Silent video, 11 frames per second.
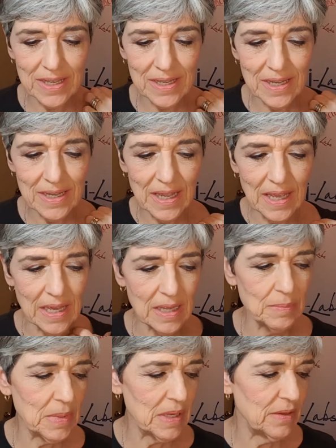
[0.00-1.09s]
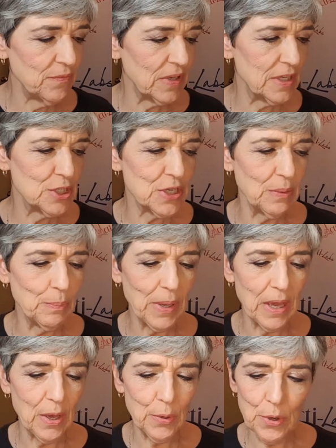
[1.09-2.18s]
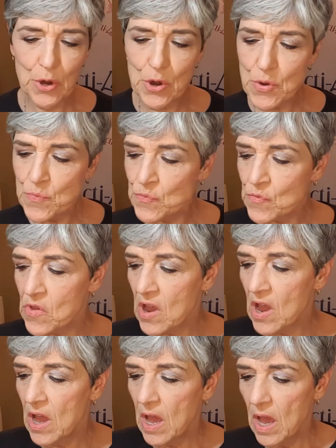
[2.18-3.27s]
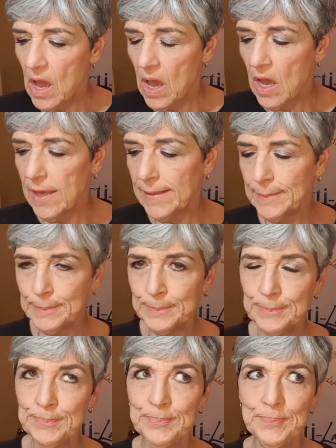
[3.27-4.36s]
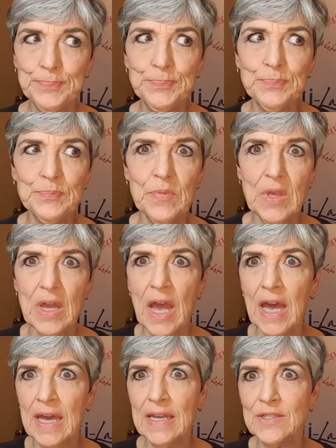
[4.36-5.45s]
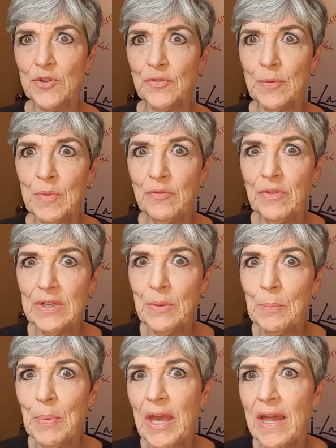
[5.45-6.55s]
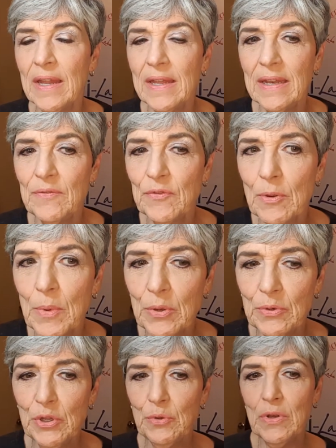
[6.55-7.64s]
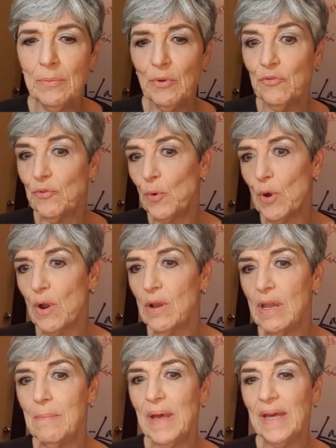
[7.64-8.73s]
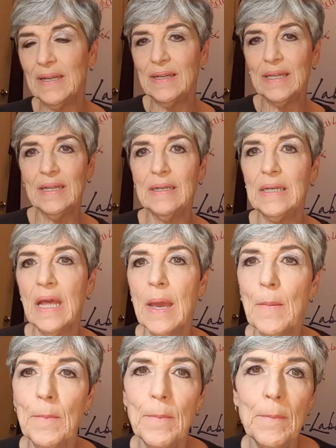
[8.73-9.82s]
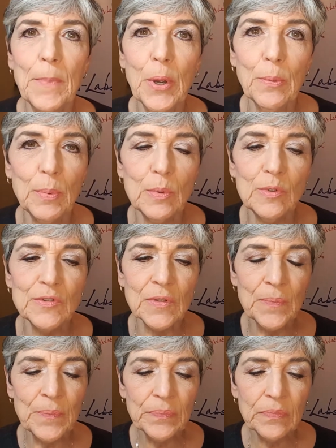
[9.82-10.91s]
and my finishing powder. The eyes are from the Vindom palette and from our new number 4 La Madeleine purples.